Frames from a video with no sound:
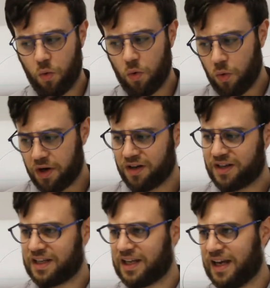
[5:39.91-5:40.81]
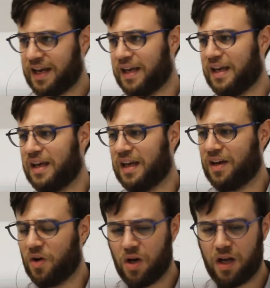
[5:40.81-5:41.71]
Where can
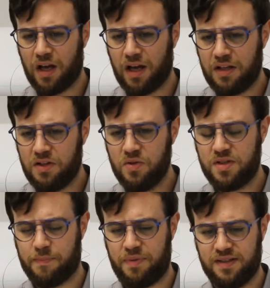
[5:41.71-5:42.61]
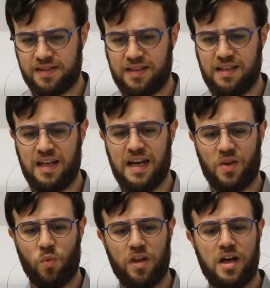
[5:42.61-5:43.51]
I use a PLC
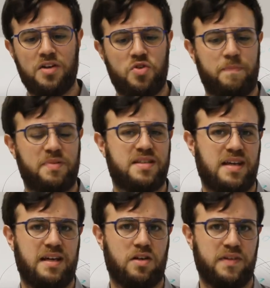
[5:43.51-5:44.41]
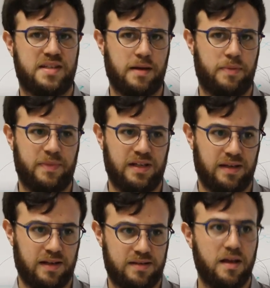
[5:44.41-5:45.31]
at 100% of its
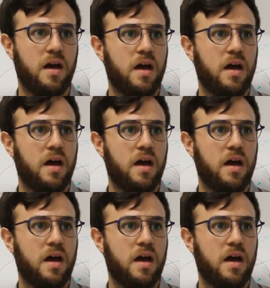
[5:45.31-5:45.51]
capabilities?